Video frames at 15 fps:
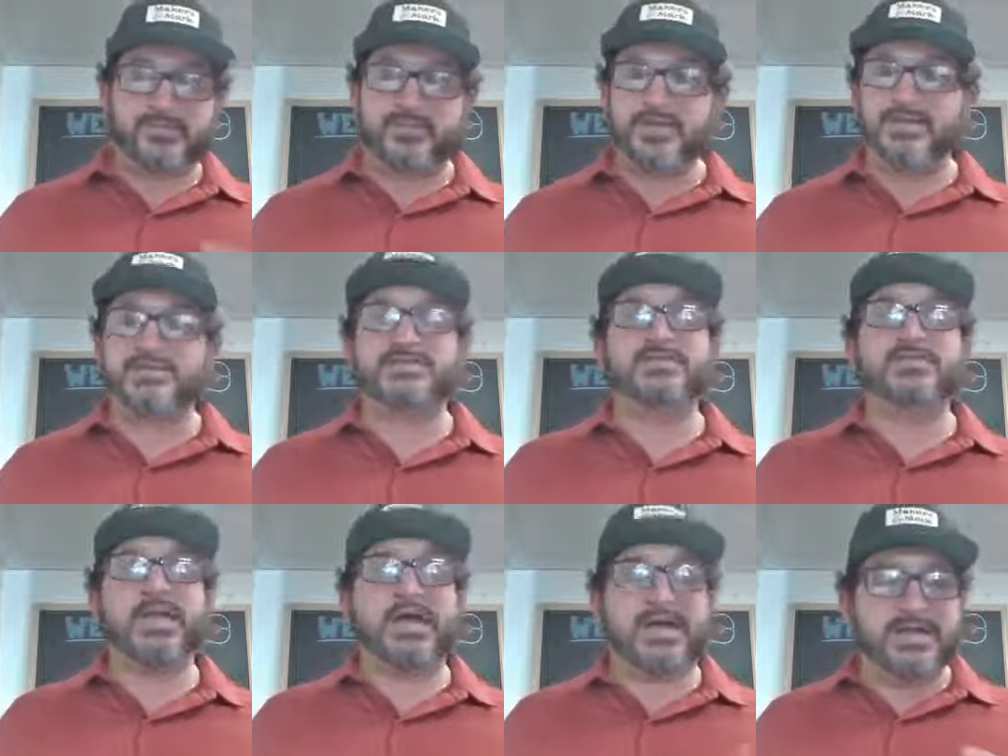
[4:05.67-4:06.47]
This is
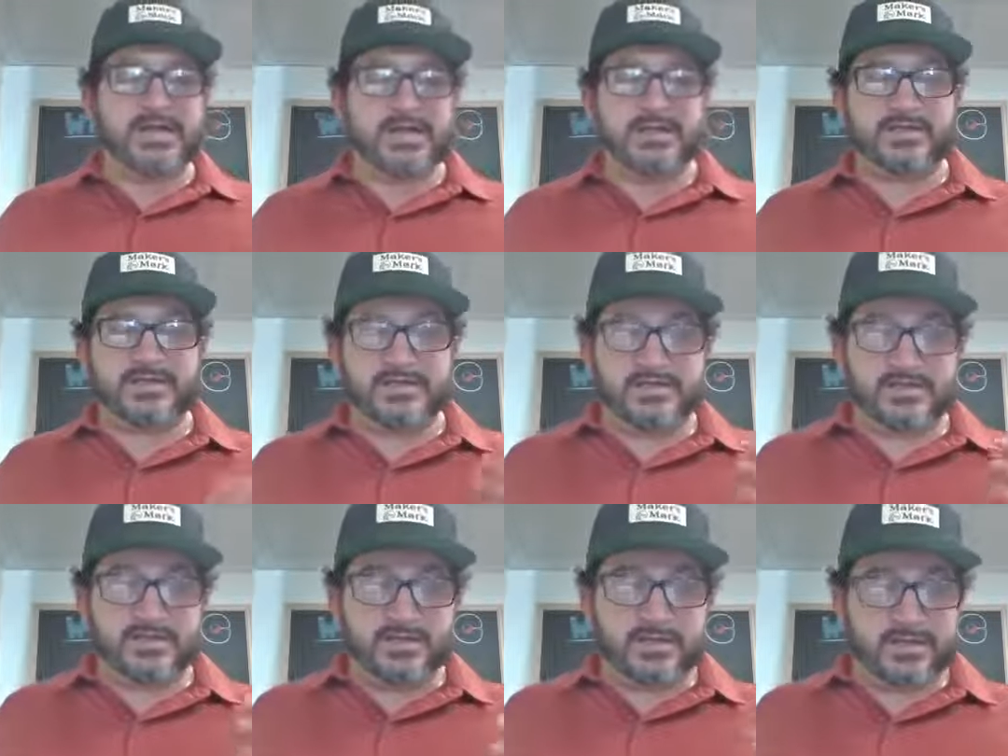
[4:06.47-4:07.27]
light, elegant.
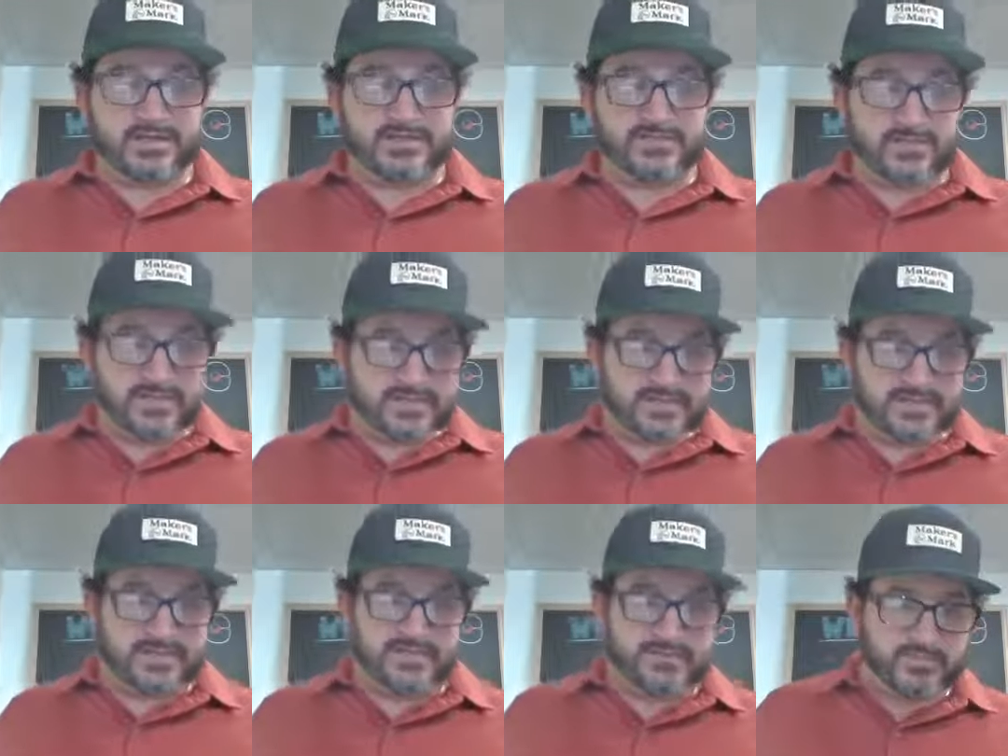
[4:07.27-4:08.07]
It's
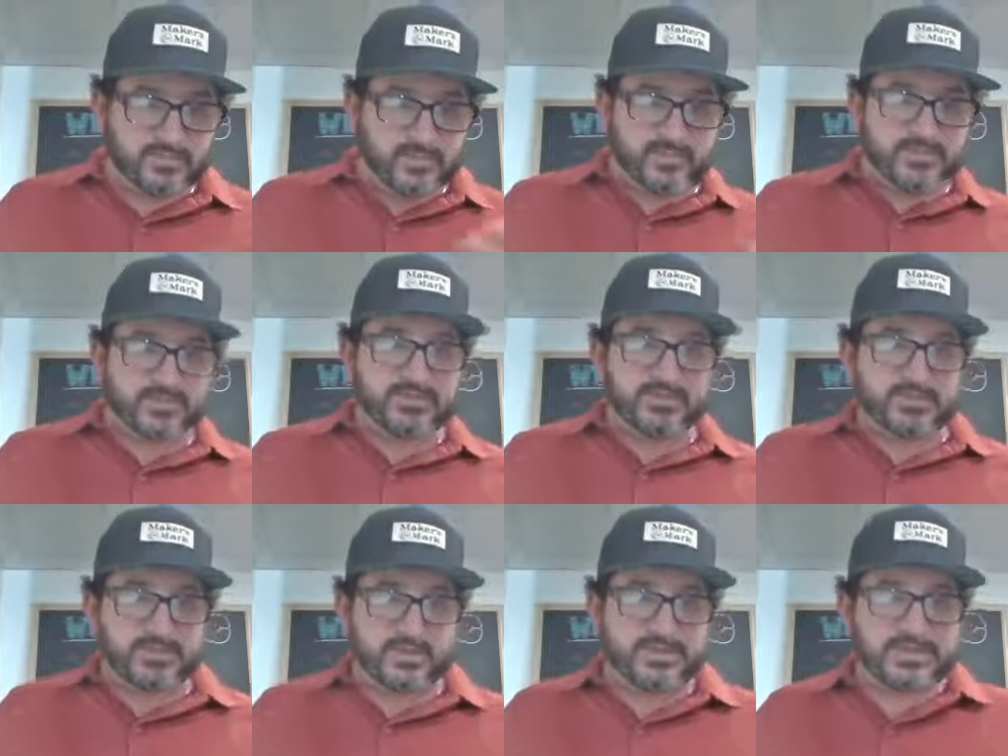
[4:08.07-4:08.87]
a little
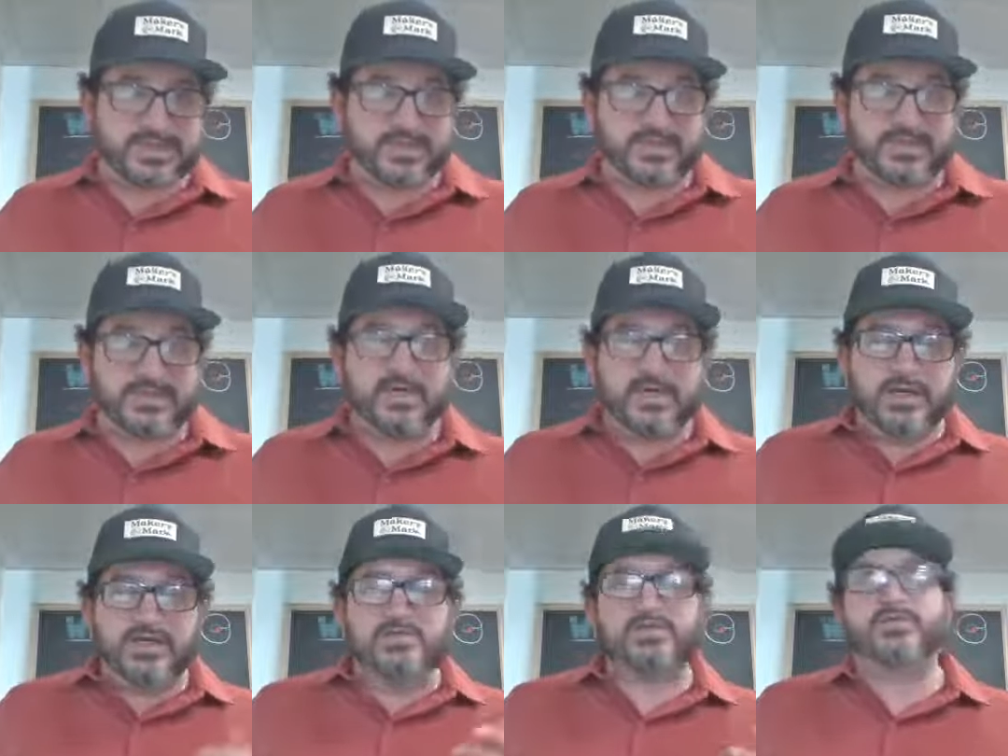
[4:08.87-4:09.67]
more delicate.
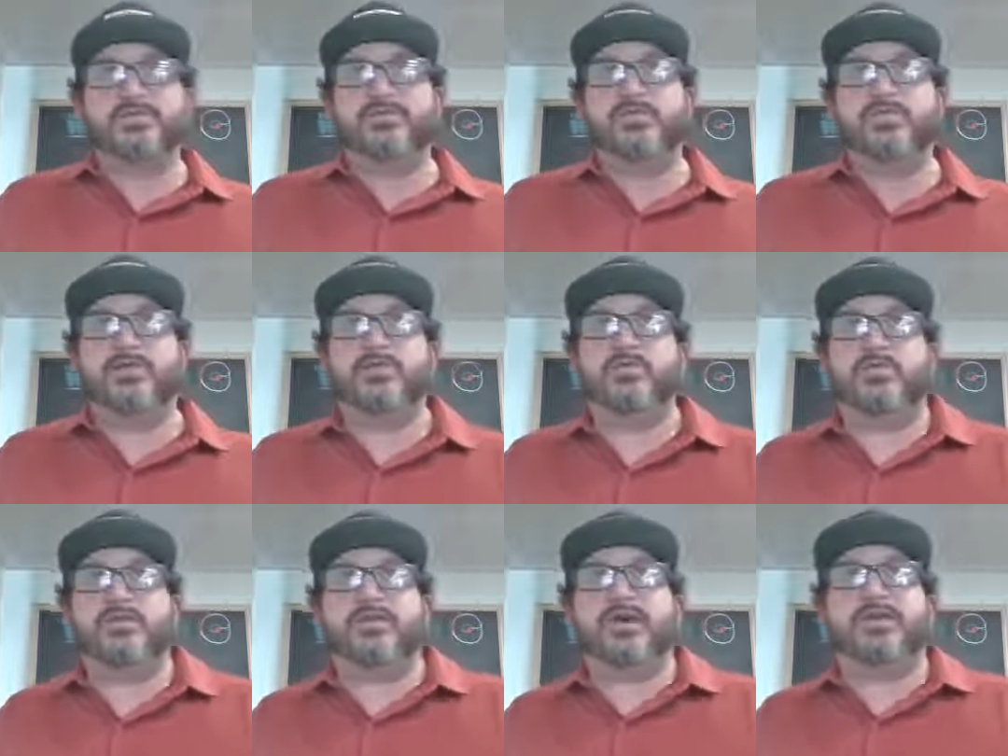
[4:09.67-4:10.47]
So this would be good
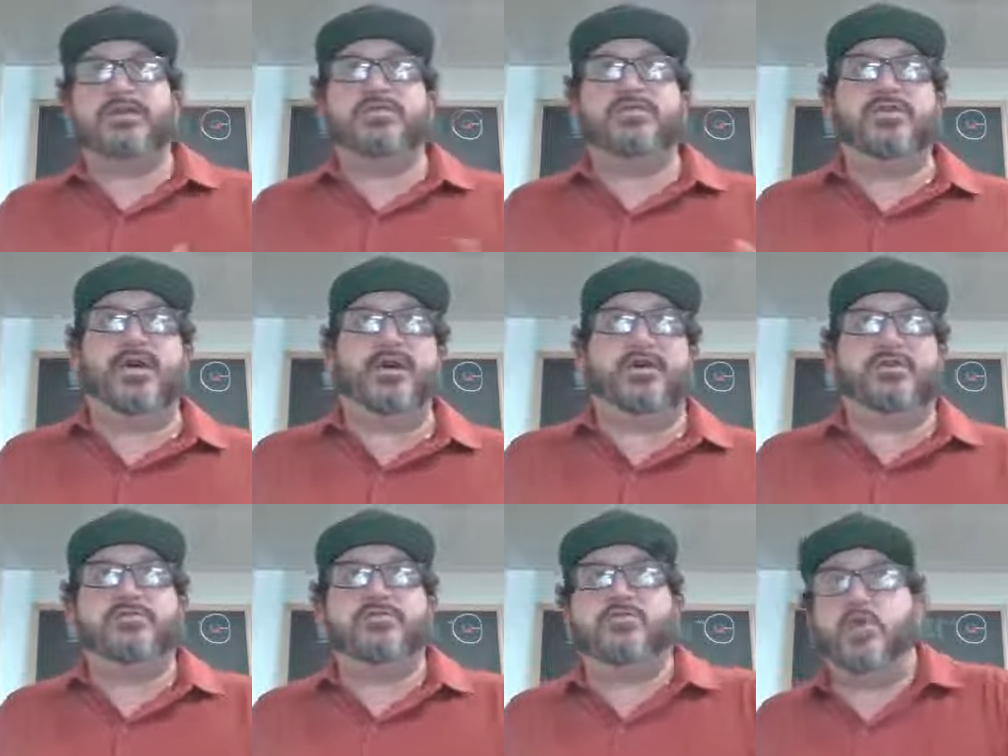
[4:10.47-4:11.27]
with like duck,
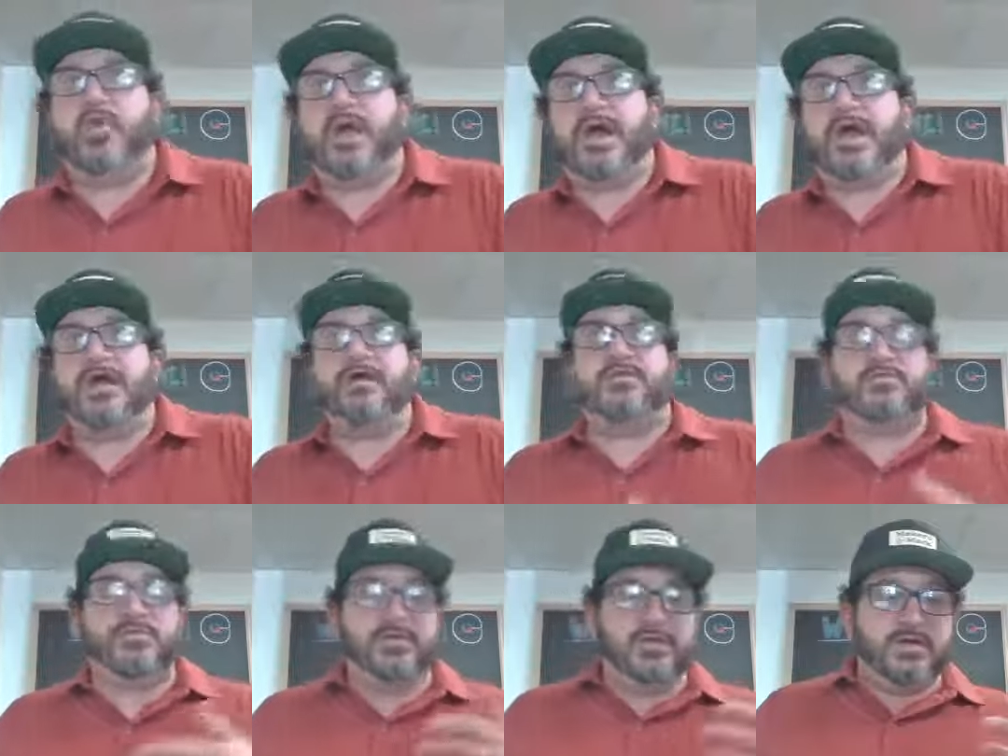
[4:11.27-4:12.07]

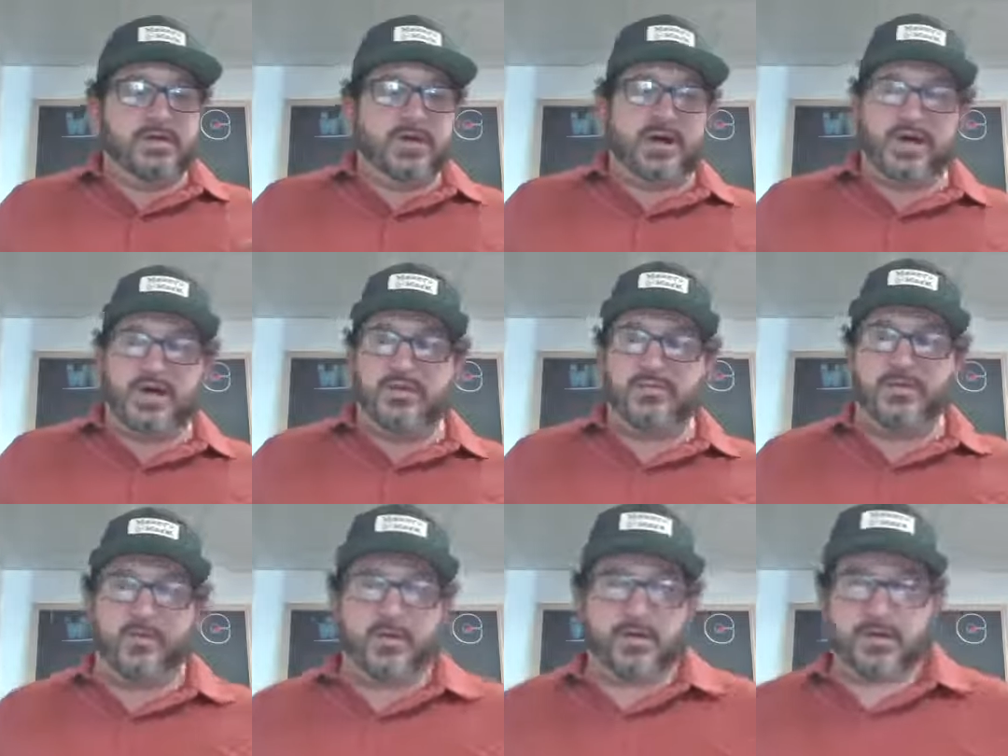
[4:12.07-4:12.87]
quail, pork,